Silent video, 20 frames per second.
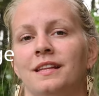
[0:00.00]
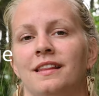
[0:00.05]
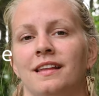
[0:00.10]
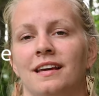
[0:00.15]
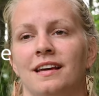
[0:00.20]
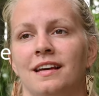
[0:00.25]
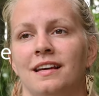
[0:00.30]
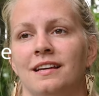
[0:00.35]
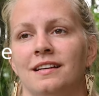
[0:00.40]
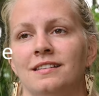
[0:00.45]

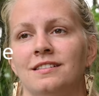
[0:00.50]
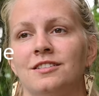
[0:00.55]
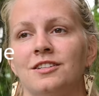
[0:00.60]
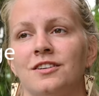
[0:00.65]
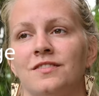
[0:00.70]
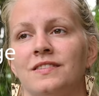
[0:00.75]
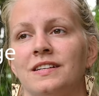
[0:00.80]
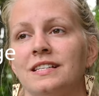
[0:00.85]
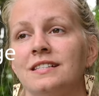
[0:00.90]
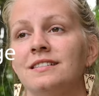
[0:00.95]
They
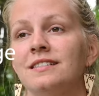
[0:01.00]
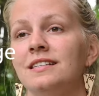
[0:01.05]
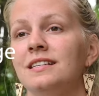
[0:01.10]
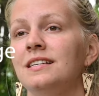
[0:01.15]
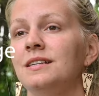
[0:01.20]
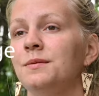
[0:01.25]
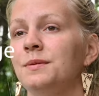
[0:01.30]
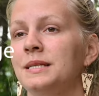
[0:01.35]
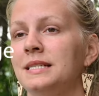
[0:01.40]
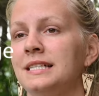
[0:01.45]
served us
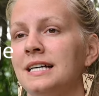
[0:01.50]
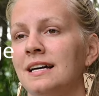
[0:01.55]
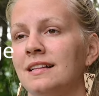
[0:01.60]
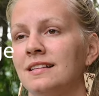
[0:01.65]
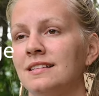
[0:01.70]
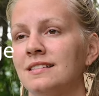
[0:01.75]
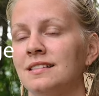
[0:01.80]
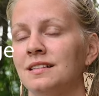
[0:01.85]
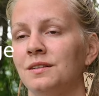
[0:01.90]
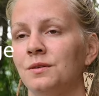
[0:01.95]
tea, we sat in
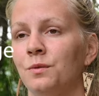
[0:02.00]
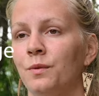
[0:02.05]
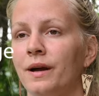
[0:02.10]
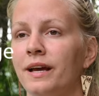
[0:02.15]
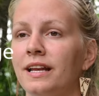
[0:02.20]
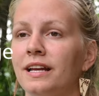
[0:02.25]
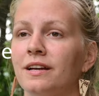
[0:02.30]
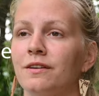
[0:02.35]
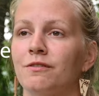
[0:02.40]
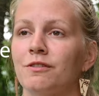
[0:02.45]
this little
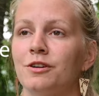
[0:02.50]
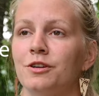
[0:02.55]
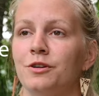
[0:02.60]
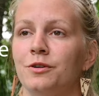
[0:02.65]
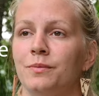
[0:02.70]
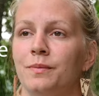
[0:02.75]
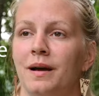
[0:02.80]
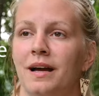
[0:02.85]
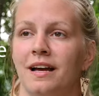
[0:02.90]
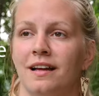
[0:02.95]
waiting room